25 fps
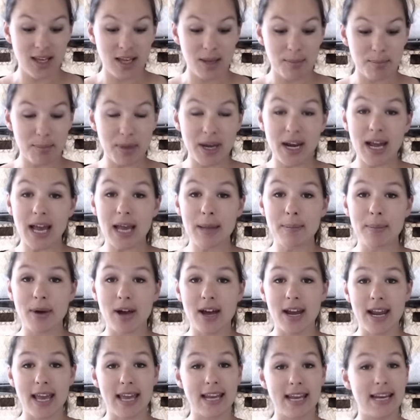But I
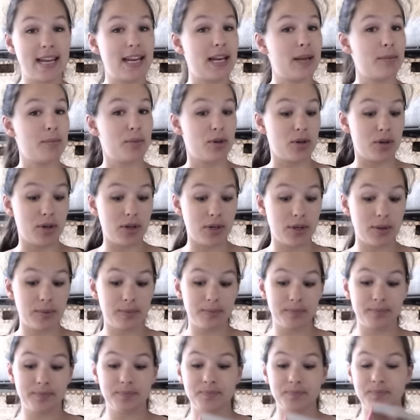bought a knitting book,
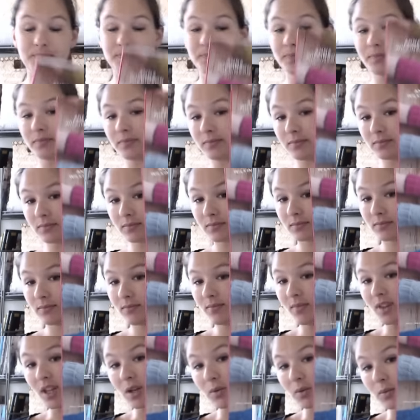
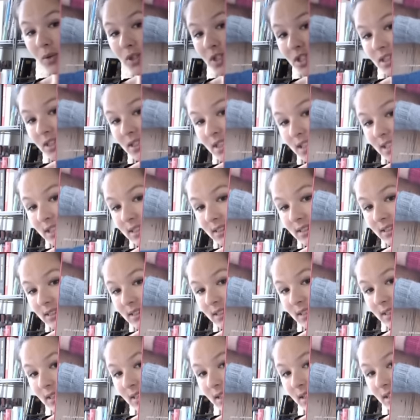which is this.
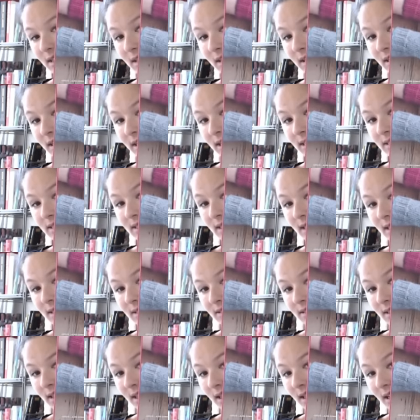It
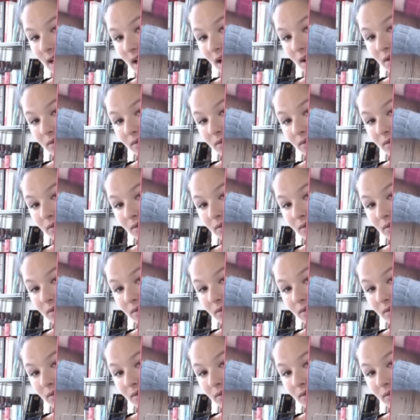says, Ik hou